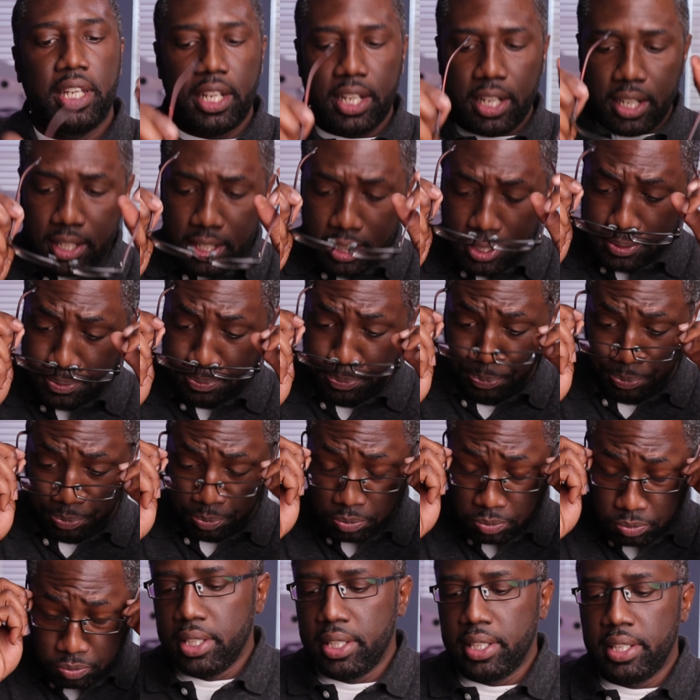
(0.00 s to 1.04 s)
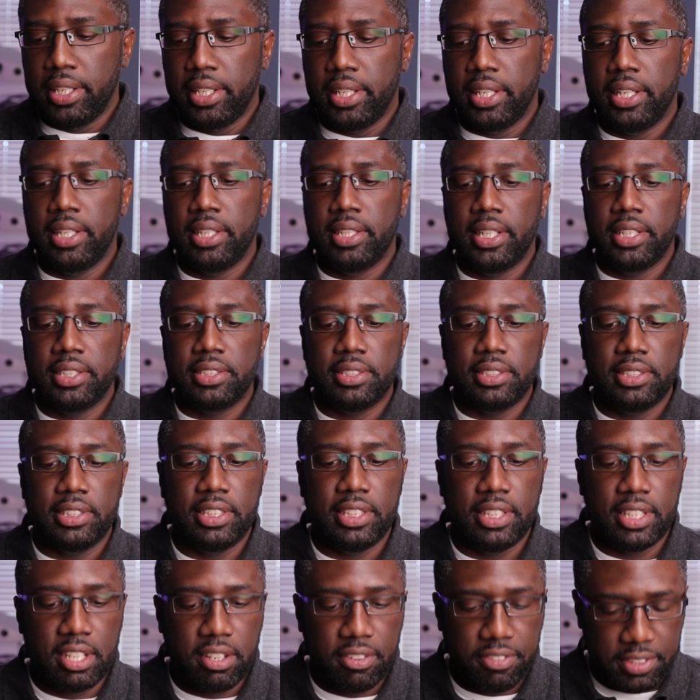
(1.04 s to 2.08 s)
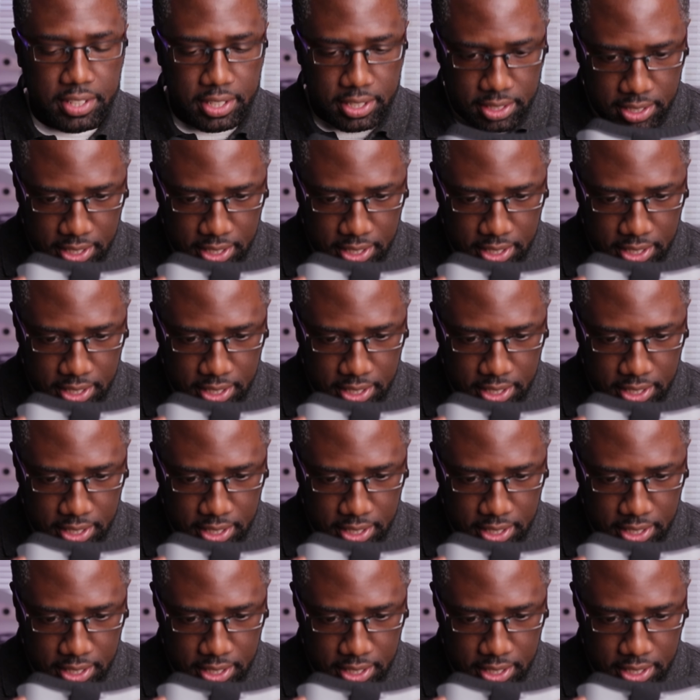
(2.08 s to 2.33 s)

here. And let's see if this